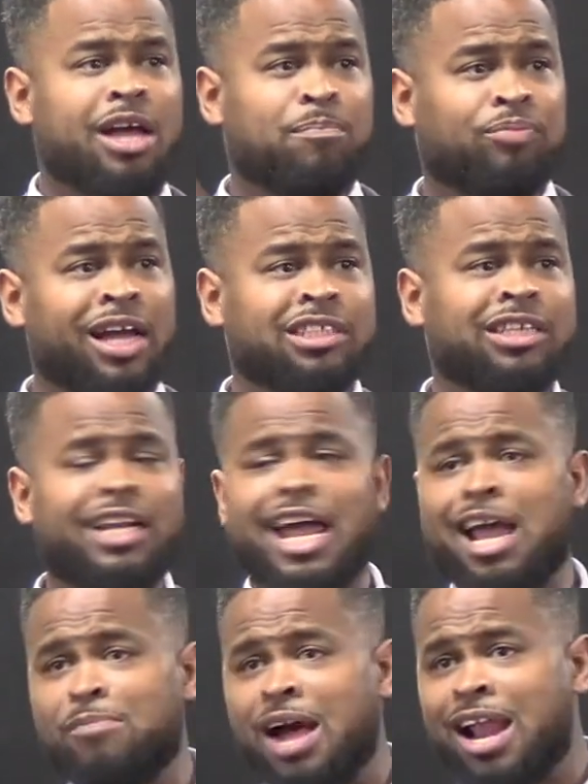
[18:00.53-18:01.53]
praise the
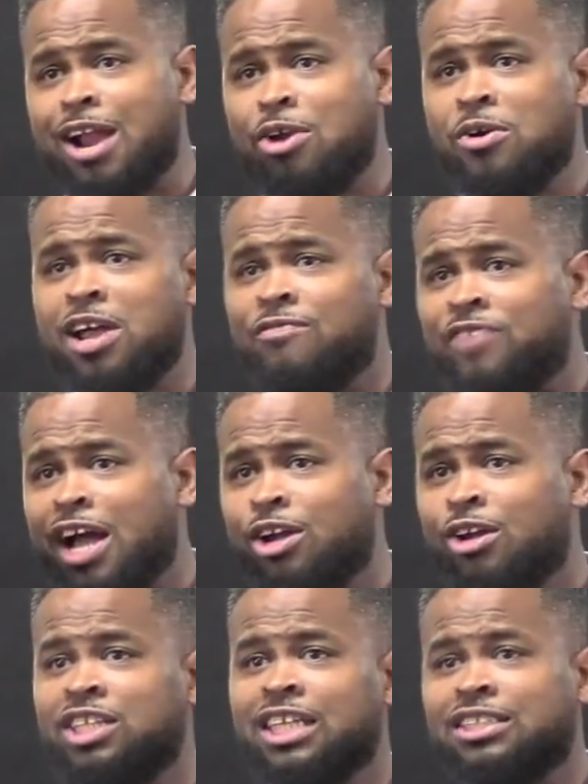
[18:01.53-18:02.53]
name, hallelujah, thank you,
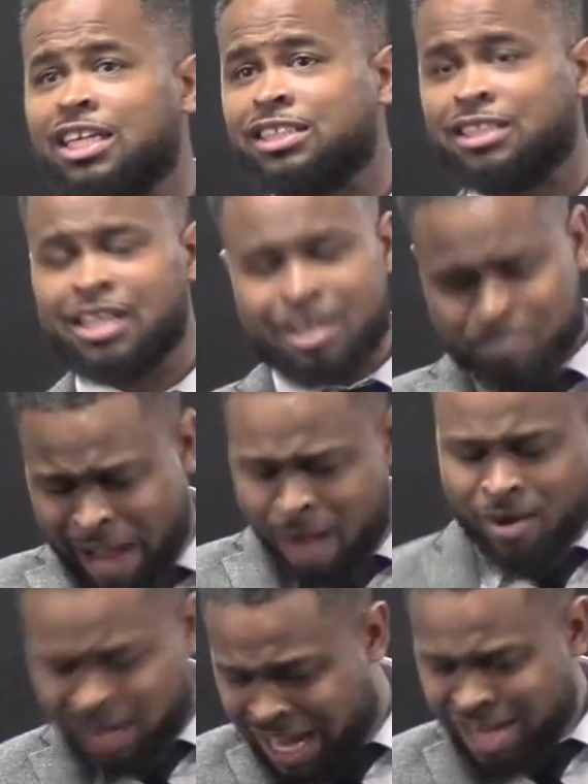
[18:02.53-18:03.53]
Jesus.
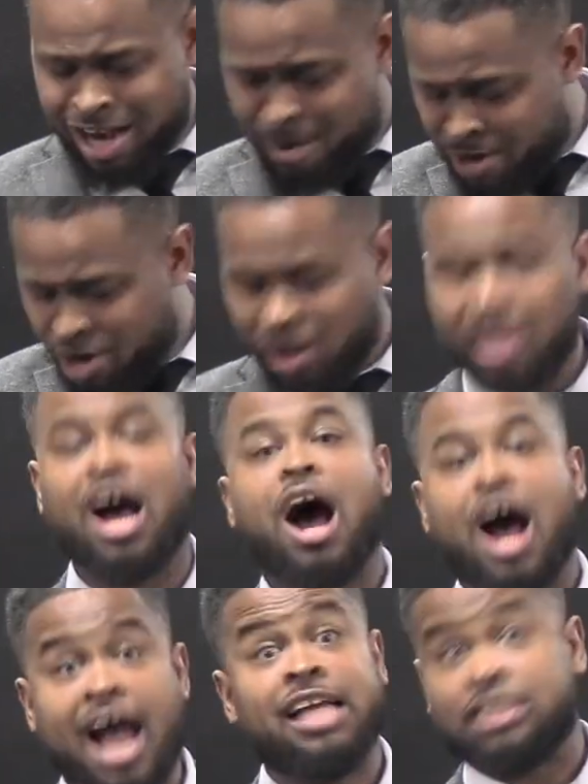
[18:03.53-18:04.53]
Power, kingdom, anointing.
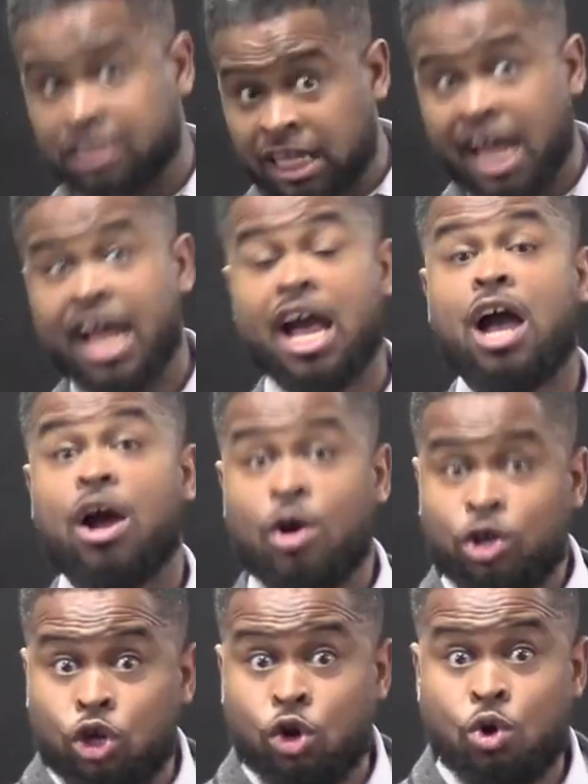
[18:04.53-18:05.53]
Ah, he says, yeah, yeah,
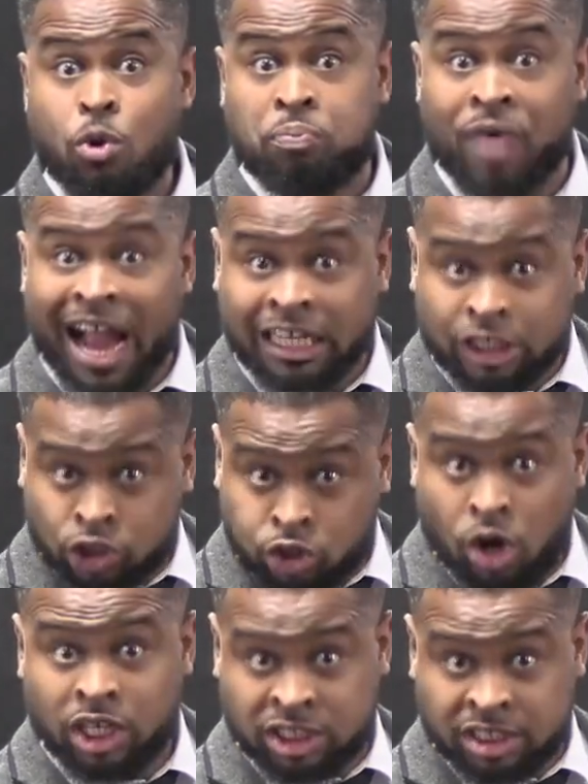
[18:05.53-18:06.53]
you who practice
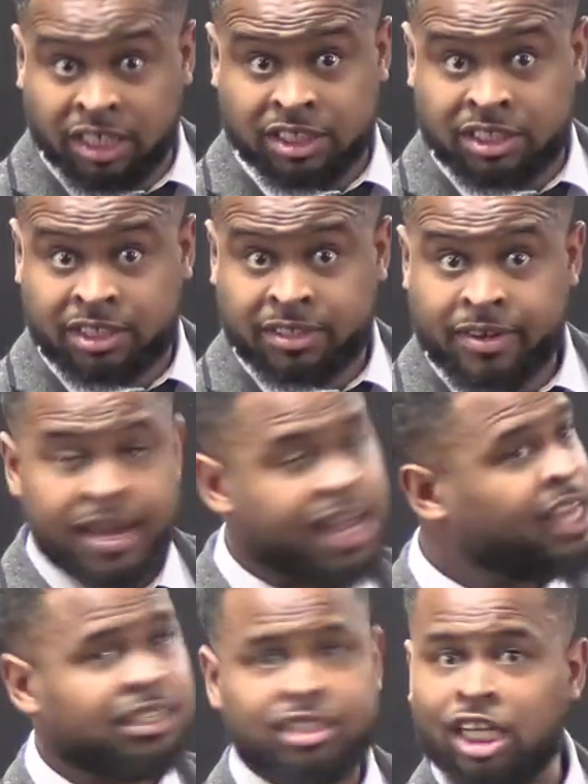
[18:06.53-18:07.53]
lawlessness.
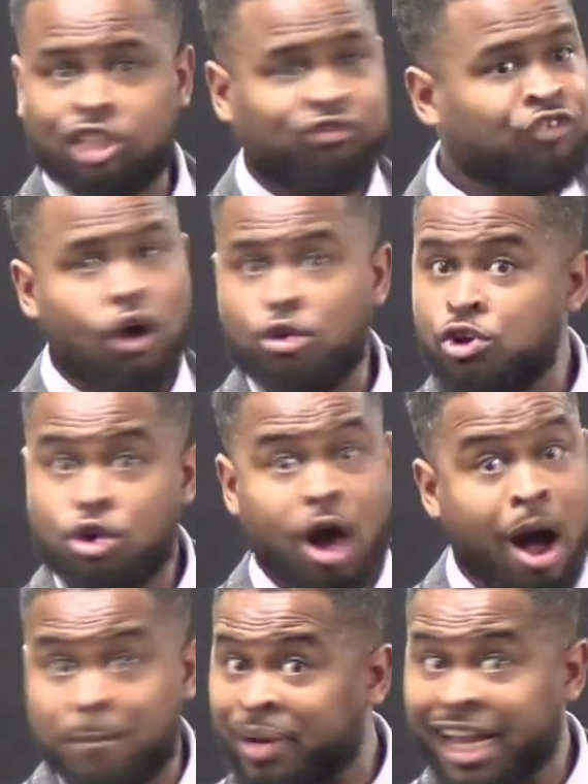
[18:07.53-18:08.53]
This throne you
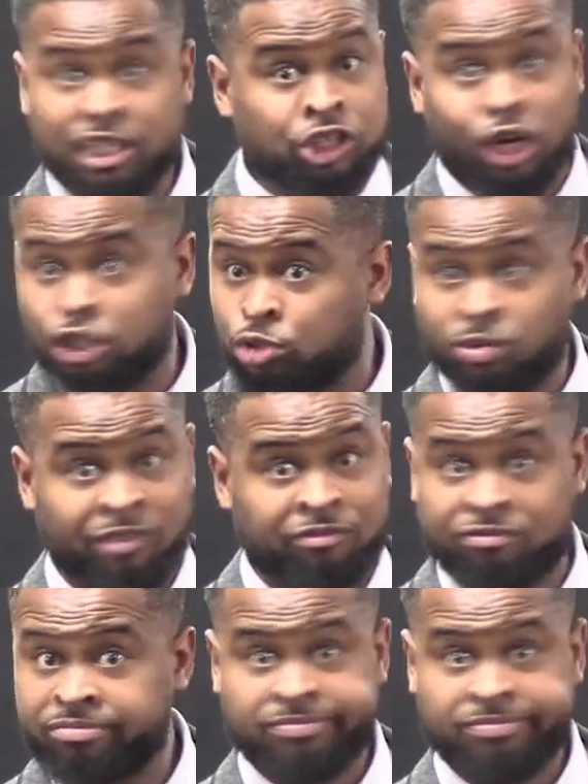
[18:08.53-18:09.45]
can't play church with.